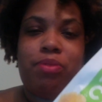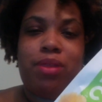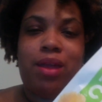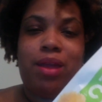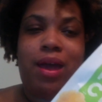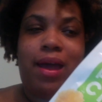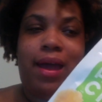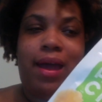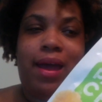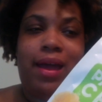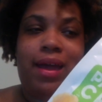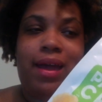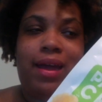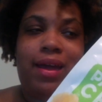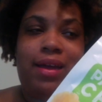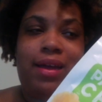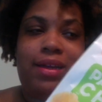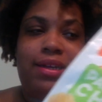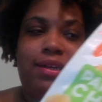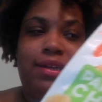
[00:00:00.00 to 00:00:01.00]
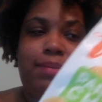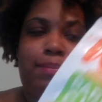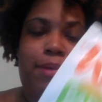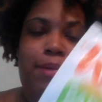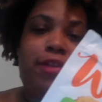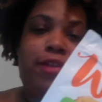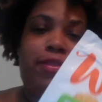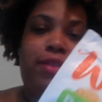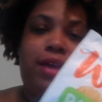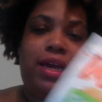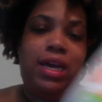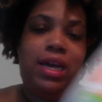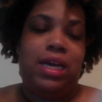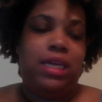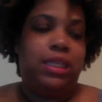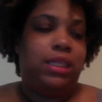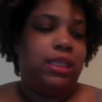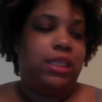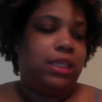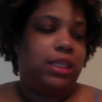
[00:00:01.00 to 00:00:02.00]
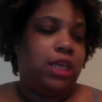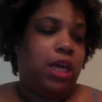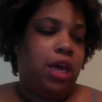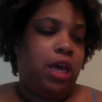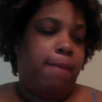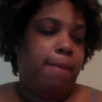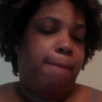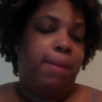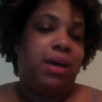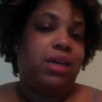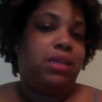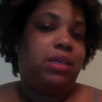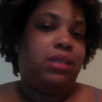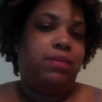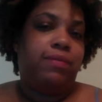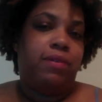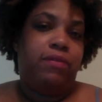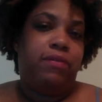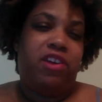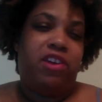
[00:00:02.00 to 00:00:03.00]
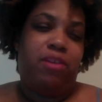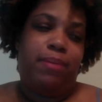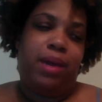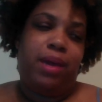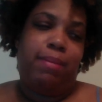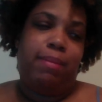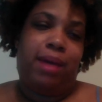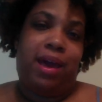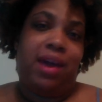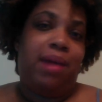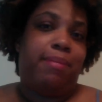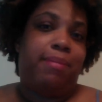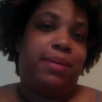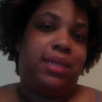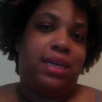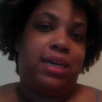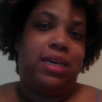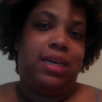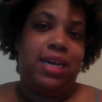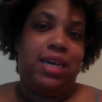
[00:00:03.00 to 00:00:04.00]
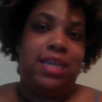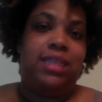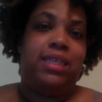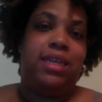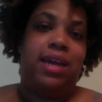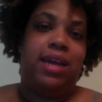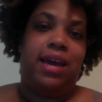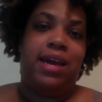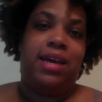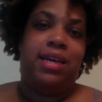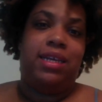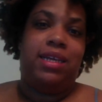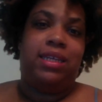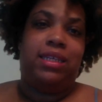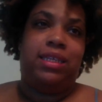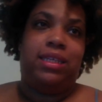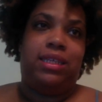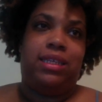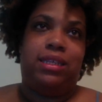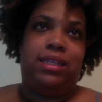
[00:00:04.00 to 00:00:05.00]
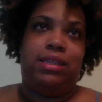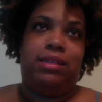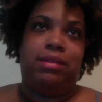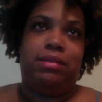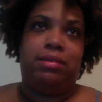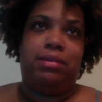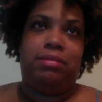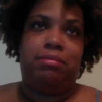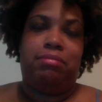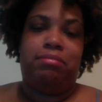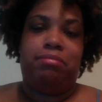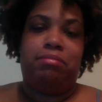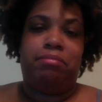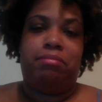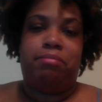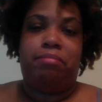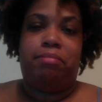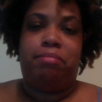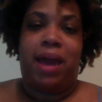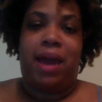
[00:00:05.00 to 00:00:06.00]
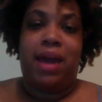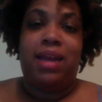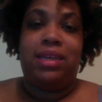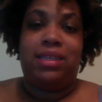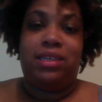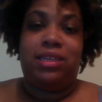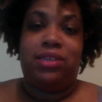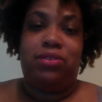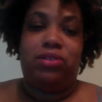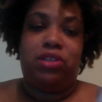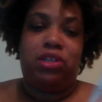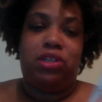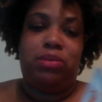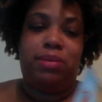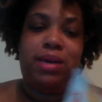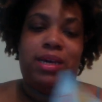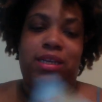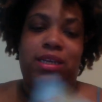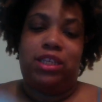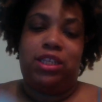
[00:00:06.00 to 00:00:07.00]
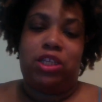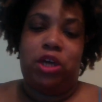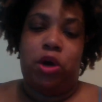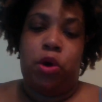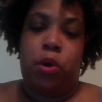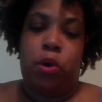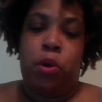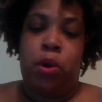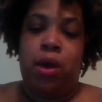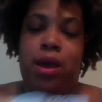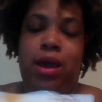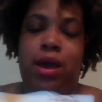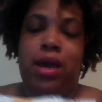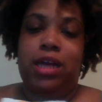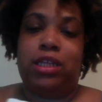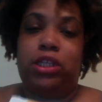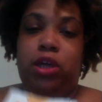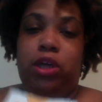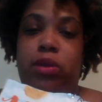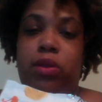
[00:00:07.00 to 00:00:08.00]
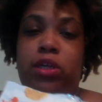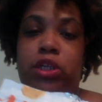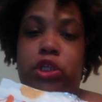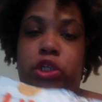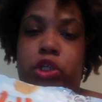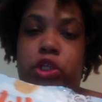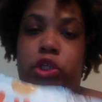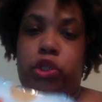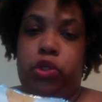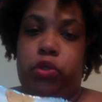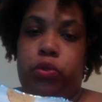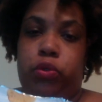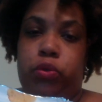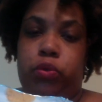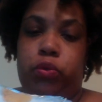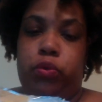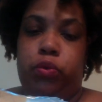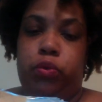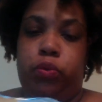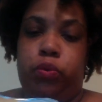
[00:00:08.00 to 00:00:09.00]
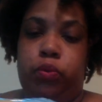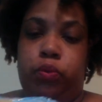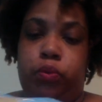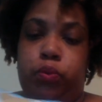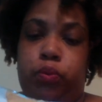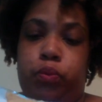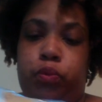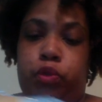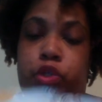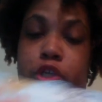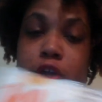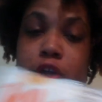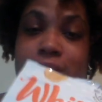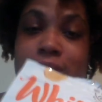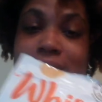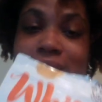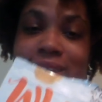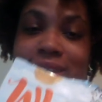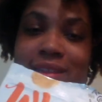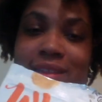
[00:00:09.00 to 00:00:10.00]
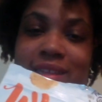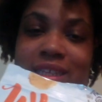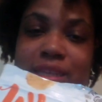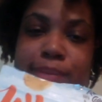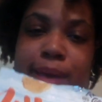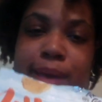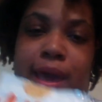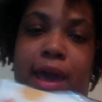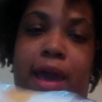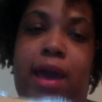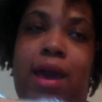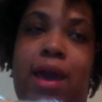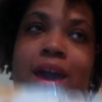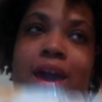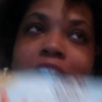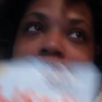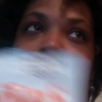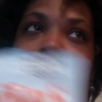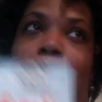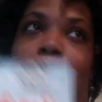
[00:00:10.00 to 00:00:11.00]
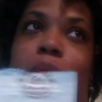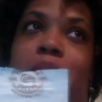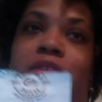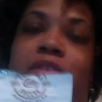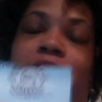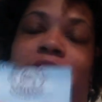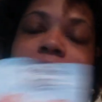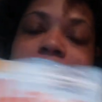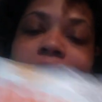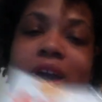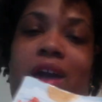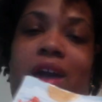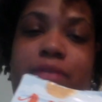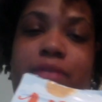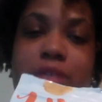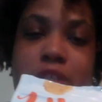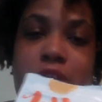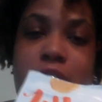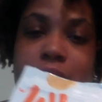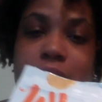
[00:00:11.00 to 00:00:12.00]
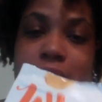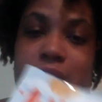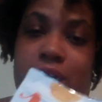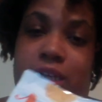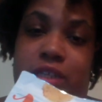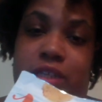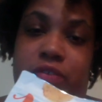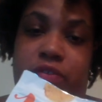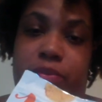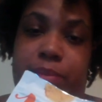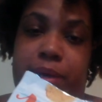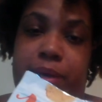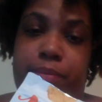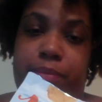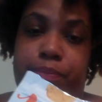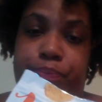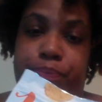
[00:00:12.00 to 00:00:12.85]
I bought these because of the Phenomene. My appetite isn't as bad as it used to be, so it's only two servings in this bag. However, half a serving does for me.